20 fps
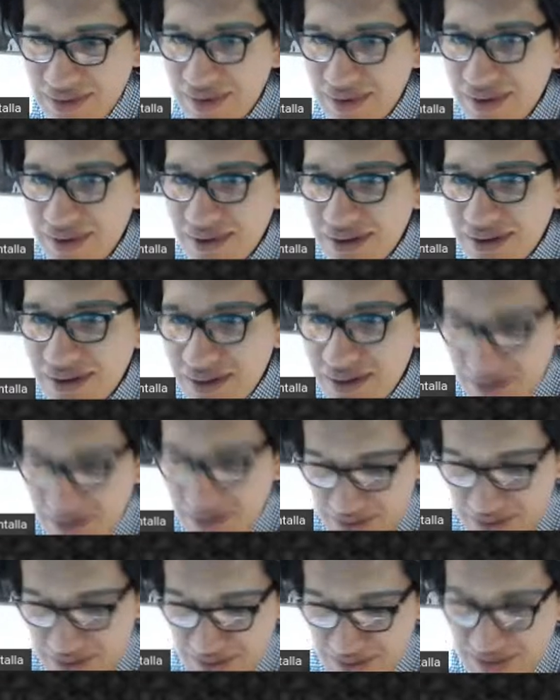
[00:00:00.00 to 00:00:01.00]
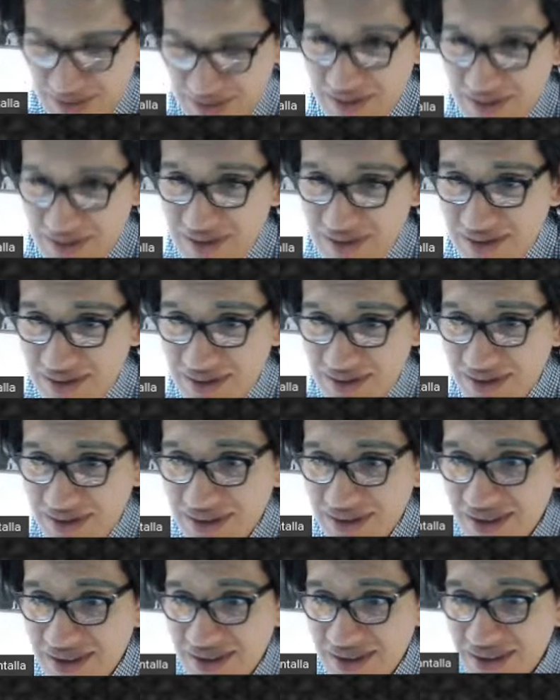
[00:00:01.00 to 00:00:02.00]

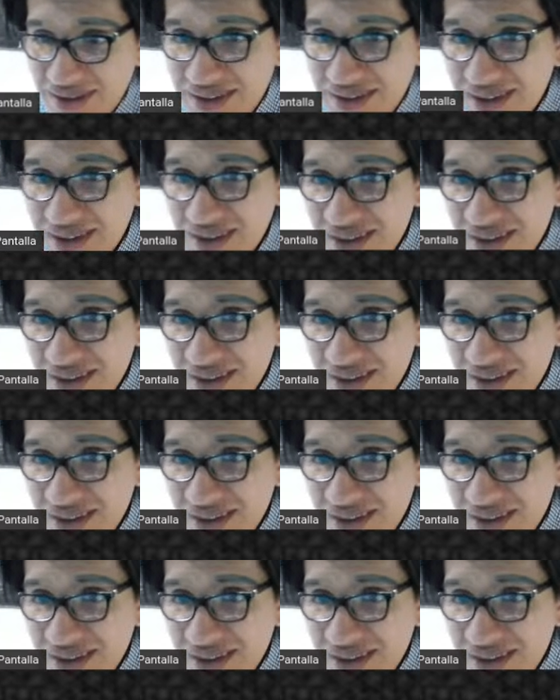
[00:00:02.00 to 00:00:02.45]
(silence)